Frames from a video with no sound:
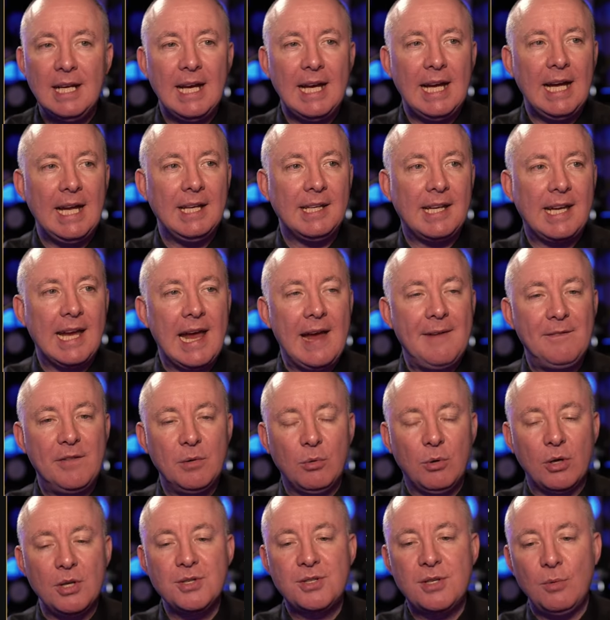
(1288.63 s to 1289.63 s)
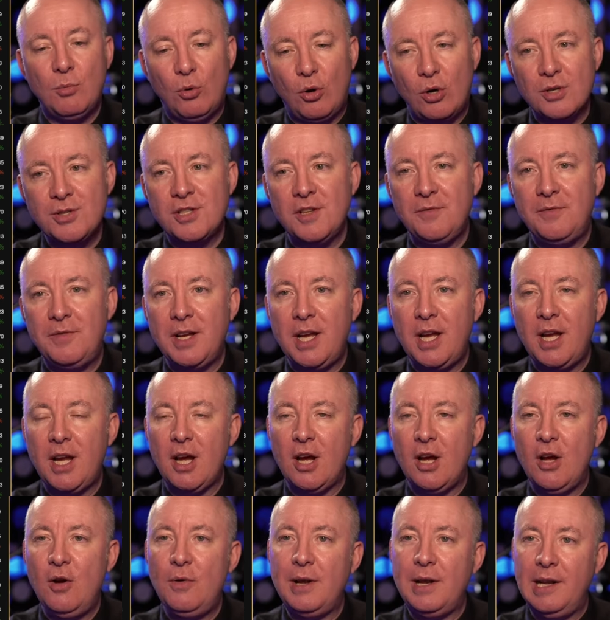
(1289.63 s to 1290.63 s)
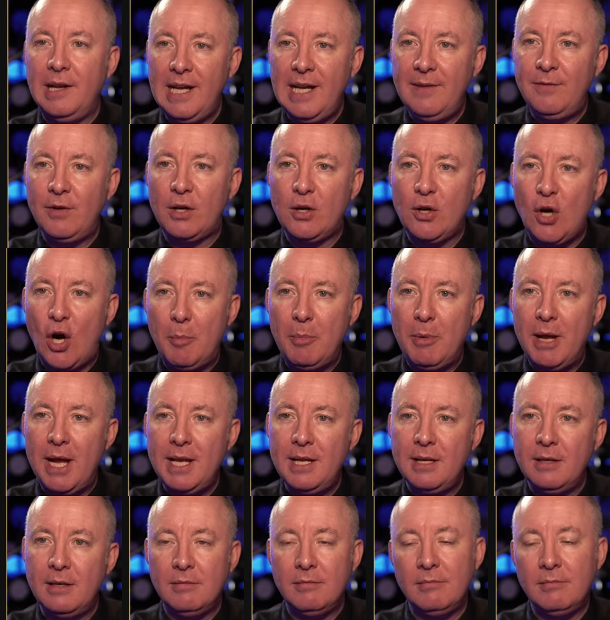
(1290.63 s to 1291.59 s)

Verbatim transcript: and get everyone to watch the video and leave a comment.